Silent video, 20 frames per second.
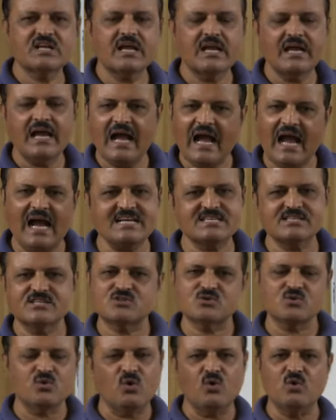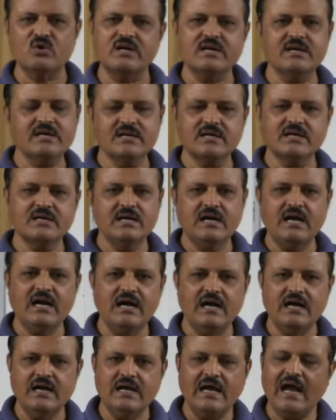has its own
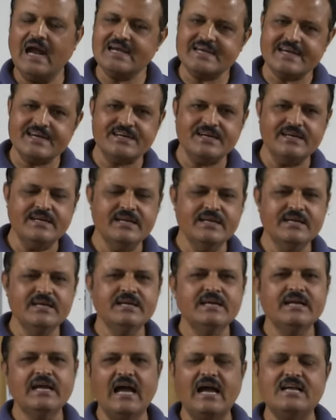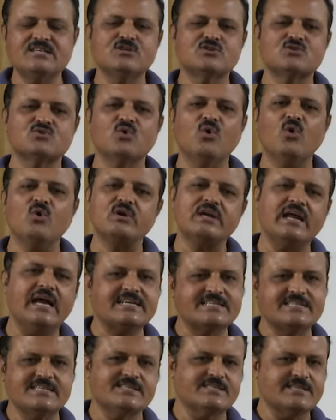entity, has its own
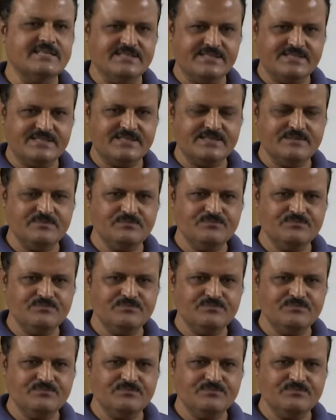existence.